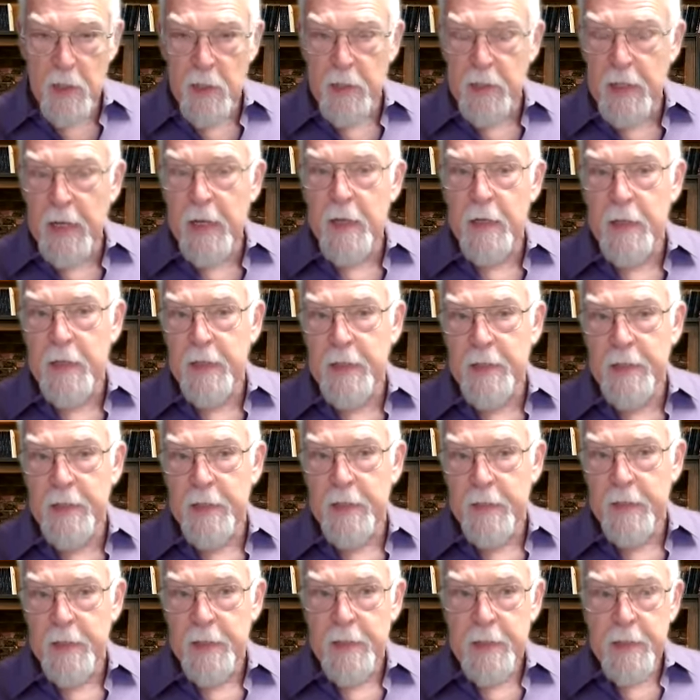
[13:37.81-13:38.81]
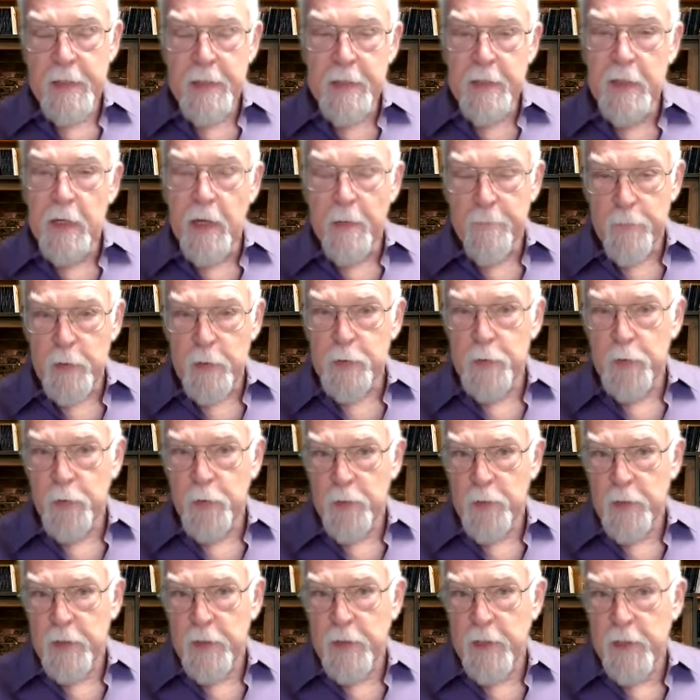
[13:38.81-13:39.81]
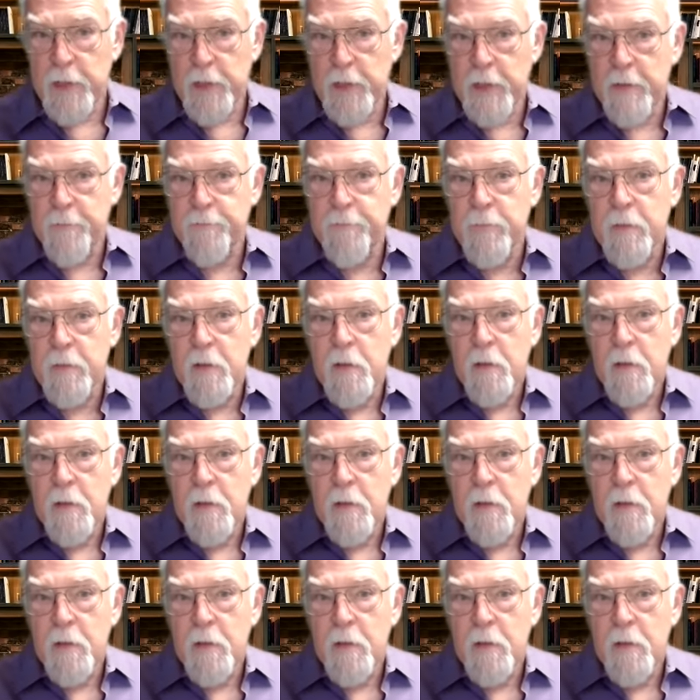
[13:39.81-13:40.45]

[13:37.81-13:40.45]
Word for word: annihilate any opportunity